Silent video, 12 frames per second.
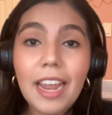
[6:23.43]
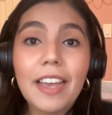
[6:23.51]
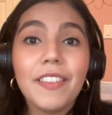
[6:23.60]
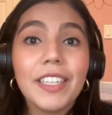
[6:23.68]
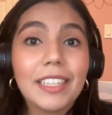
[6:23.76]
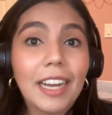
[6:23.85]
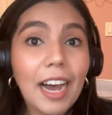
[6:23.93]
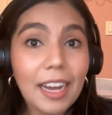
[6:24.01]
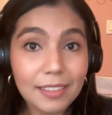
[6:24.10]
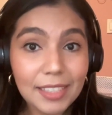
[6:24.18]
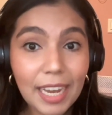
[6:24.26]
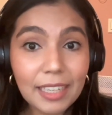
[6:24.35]
in the
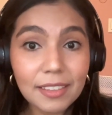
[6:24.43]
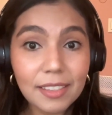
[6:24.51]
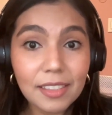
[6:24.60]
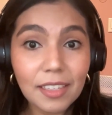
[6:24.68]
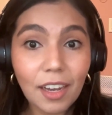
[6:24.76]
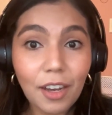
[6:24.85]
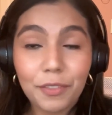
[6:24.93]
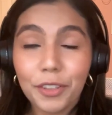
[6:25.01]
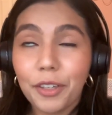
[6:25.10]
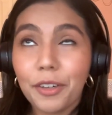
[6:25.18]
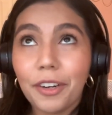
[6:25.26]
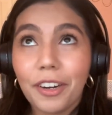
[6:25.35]
context of
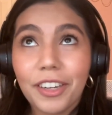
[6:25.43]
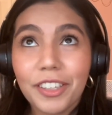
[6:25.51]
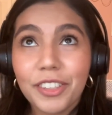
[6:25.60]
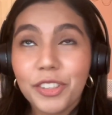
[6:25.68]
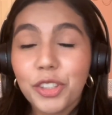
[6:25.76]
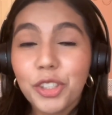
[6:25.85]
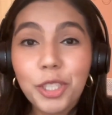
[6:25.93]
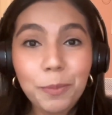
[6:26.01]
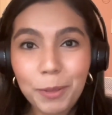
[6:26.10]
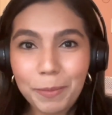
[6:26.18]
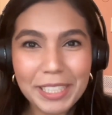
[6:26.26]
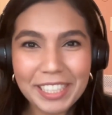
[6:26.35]
your
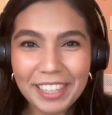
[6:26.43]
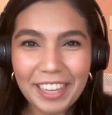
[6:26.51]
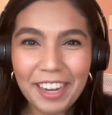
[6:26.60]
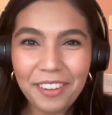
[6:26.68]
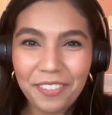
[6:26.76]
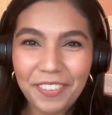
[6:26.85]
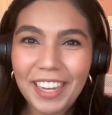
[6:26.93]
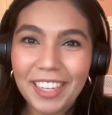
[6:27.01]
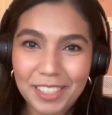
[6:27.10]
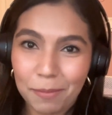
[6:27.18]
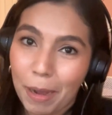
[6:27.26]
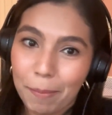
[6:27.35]
super busy life
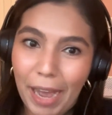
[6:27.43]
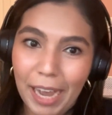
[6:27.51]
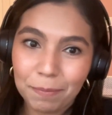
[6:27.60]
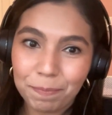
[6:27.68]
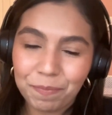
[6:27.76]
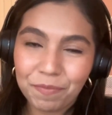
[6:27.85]
as a mama.